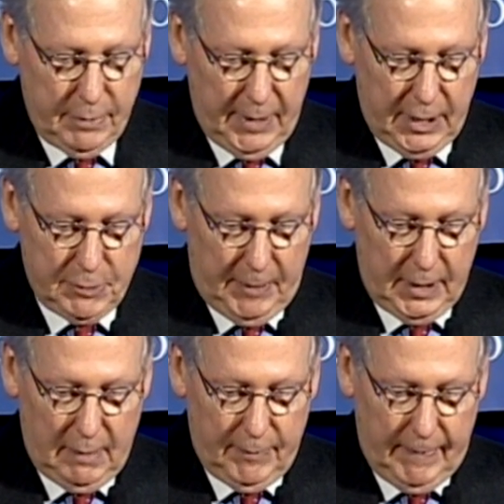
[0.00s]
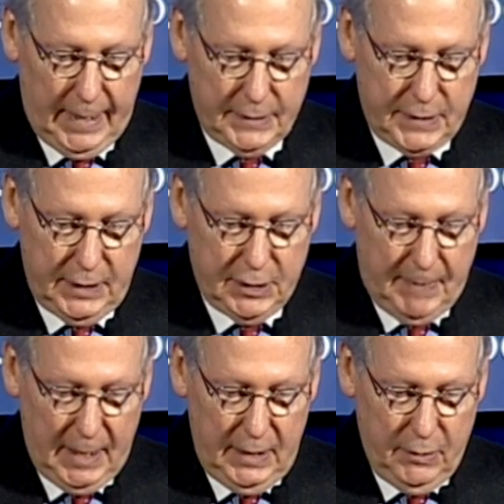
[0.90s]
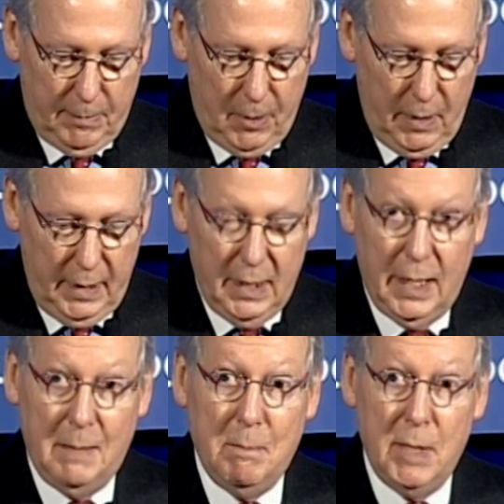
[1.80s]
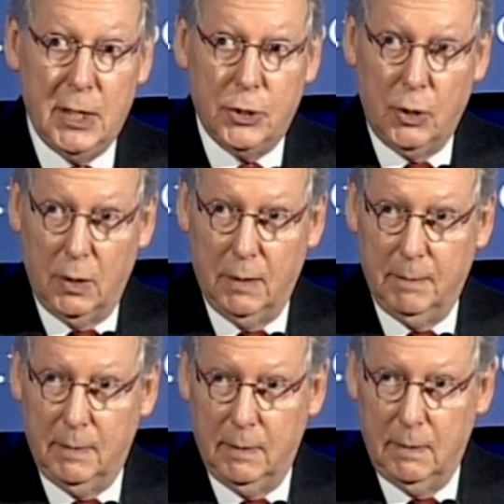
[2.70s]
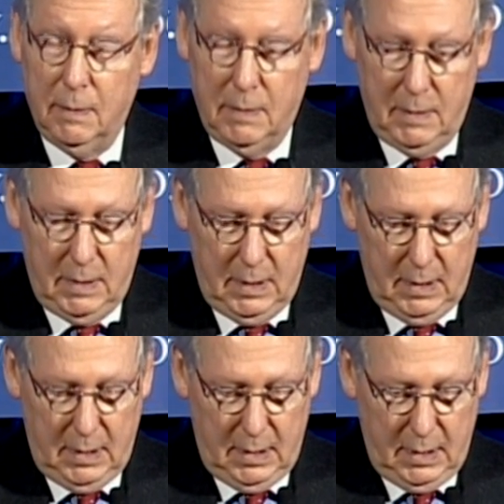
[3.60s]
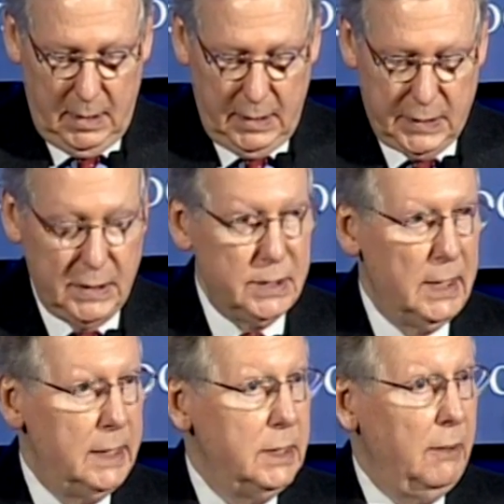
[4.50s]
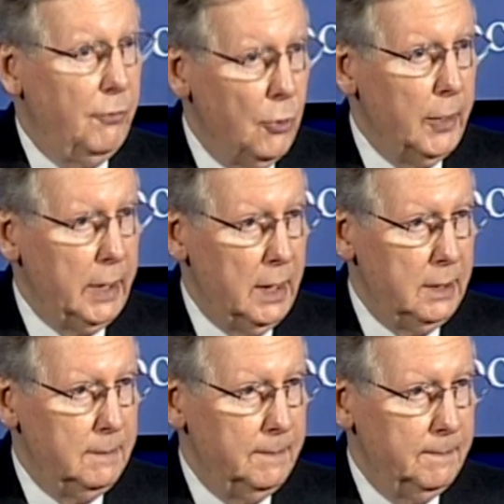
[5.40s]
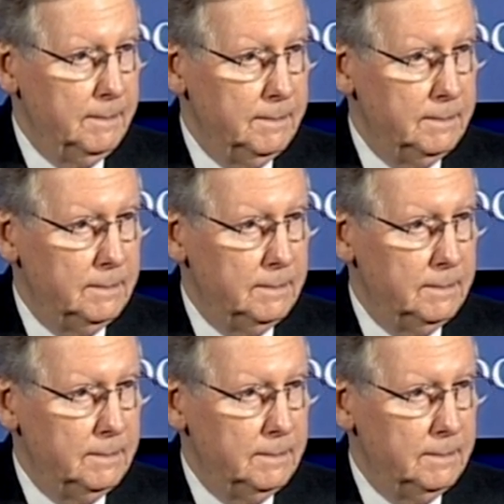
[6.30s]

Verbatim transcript: It was the biggest pickup of House seats by either party in a midterm since 1938.